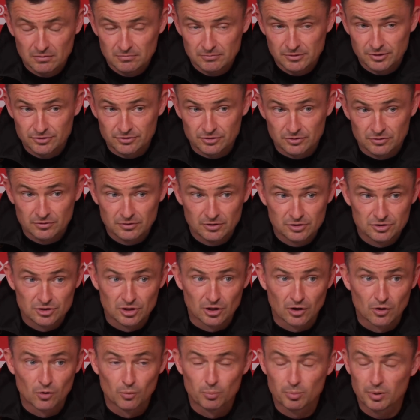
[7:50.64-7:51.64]
listen, he's
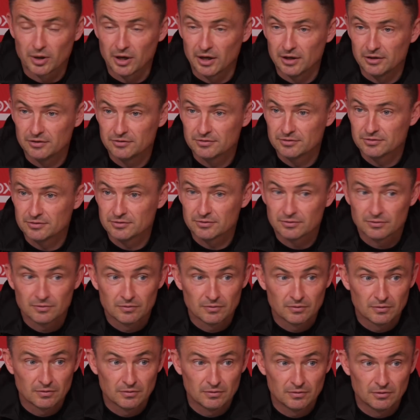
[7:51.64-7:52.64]
in a good place,
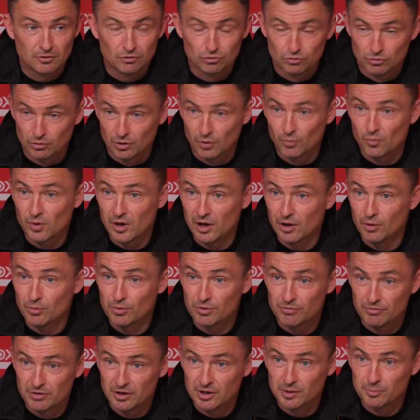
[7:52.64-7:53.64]
he's doing well,
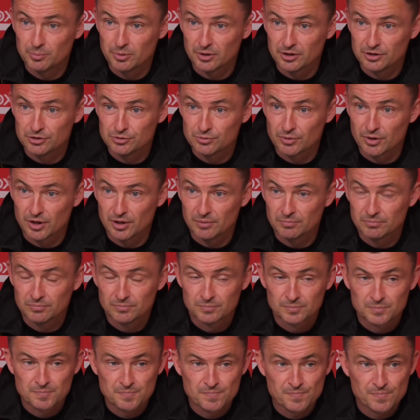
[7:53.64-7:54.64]
we're really pleased with him,
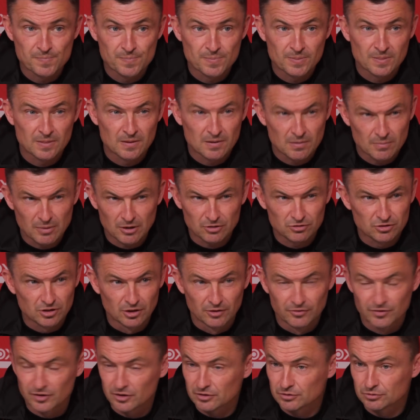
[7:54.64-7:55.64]
but I
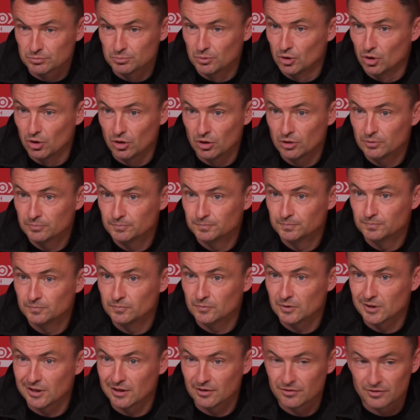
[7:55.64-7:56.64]
still think there's more,
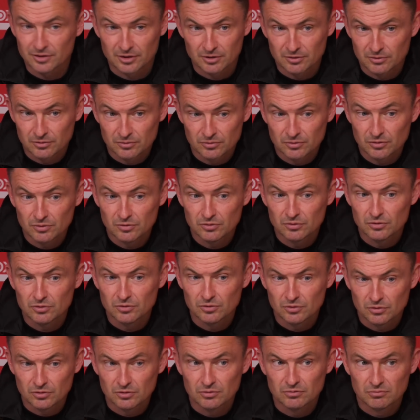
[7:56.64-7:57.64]
and I think
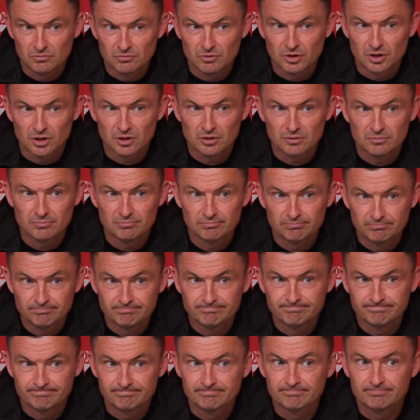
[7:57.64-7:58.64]
that
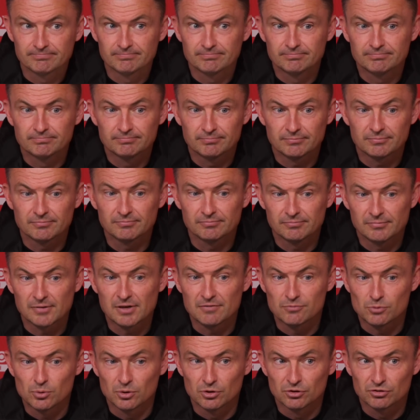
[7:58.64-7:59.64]

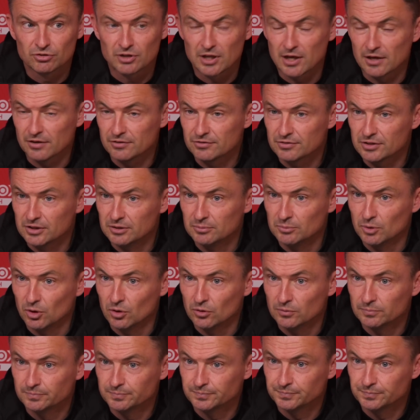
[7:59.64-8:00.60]
everyone will start to see more.